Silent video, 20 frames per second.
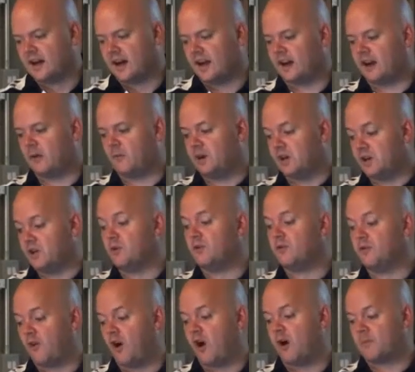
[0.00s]
And then we do
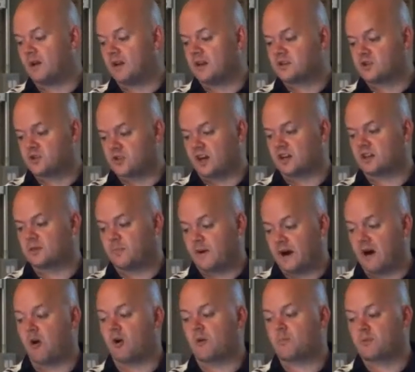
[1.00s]
formal strength
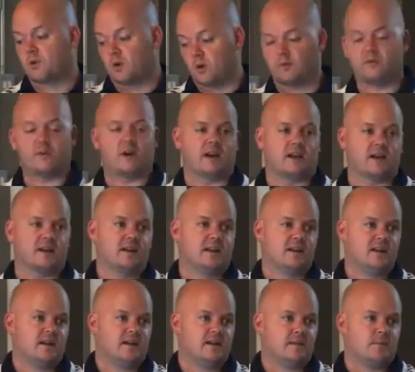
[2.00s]
power profiling.
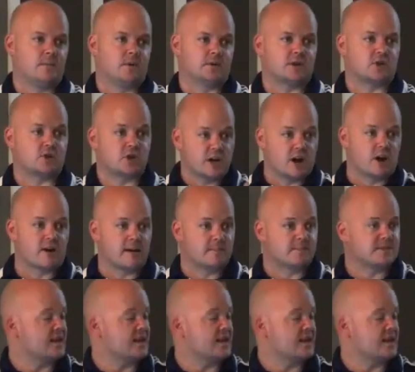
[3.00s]
But the three R M